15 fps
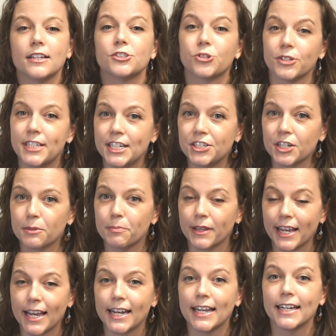Strategic
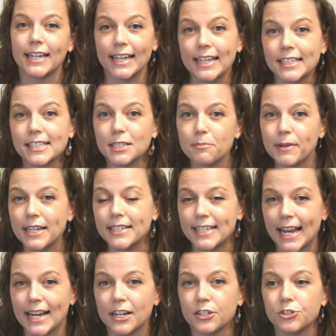planning needs to be
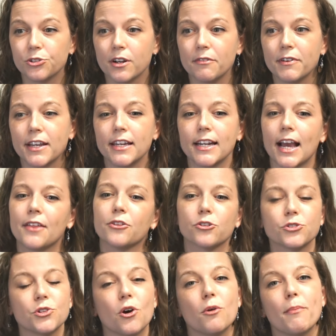data driven and
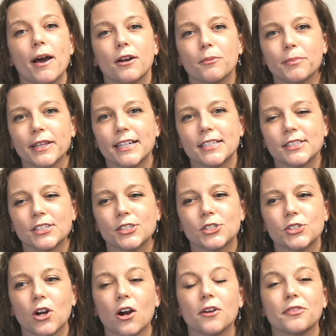there's no better place to
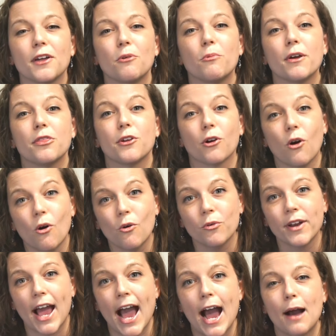start than with your
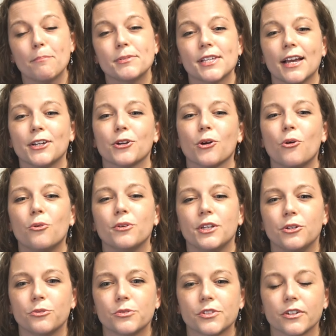own apps and your own
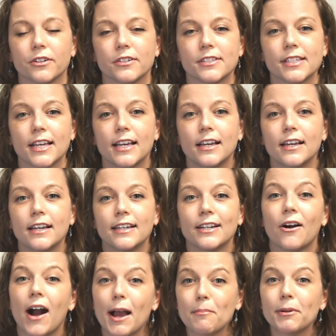users.
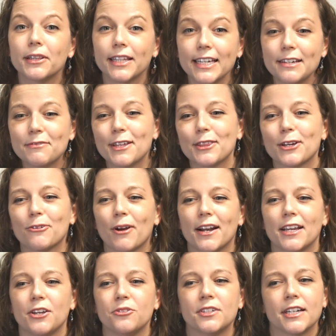Now, I believe that the
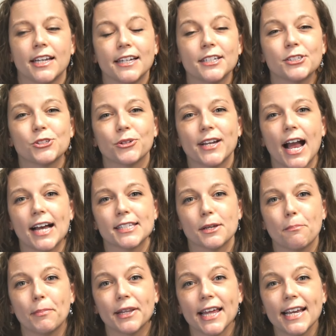credit union industry has
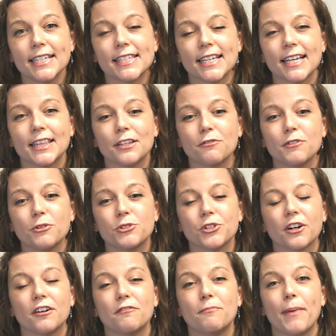a place in the
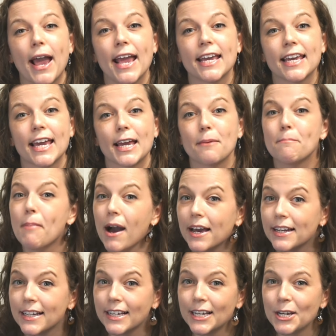future of banking,
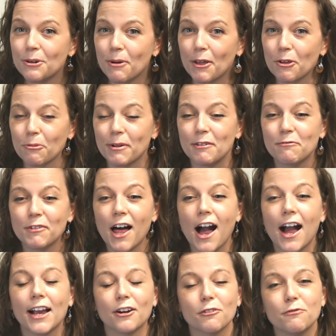but whether we
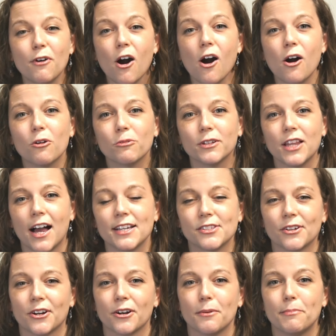fly or fall relies
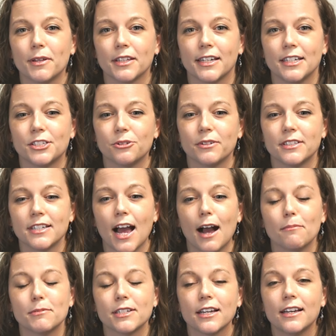on our ability to
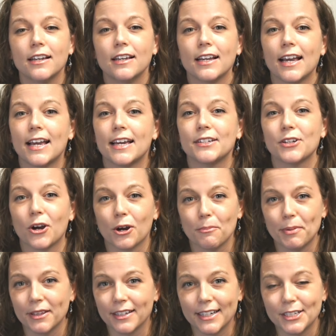adapt. And
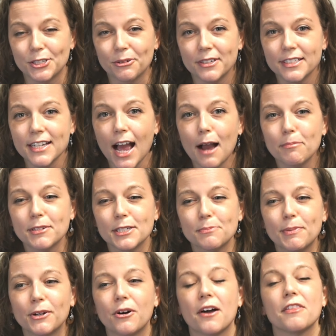our ability to adapt is
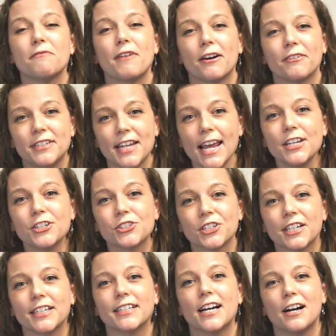built on the
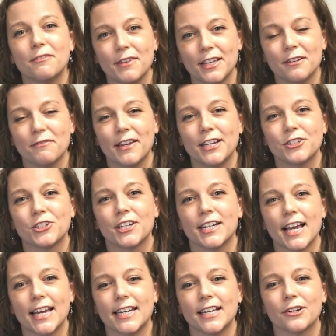foundation of innovation
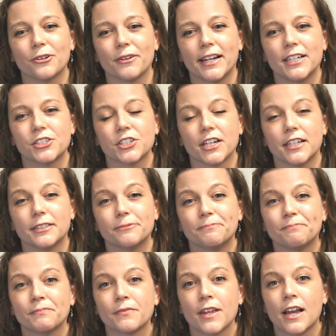and iteration.
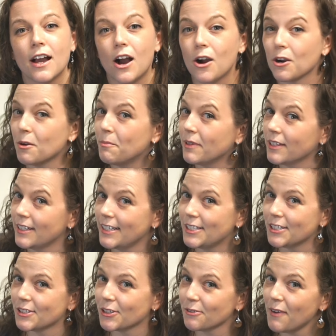Our ability
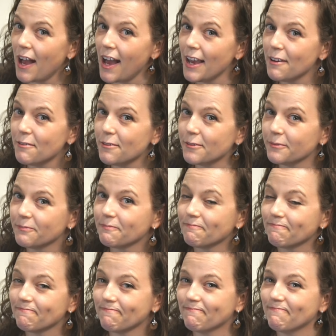to survive,
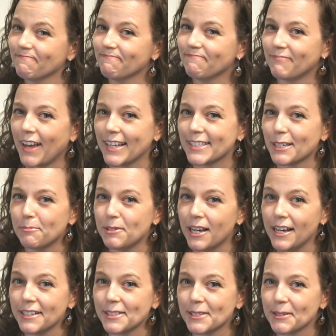that's up to
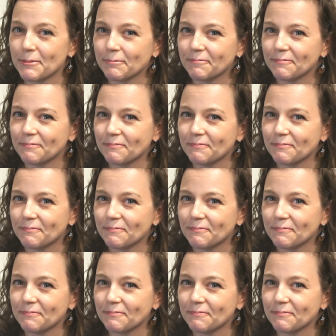us.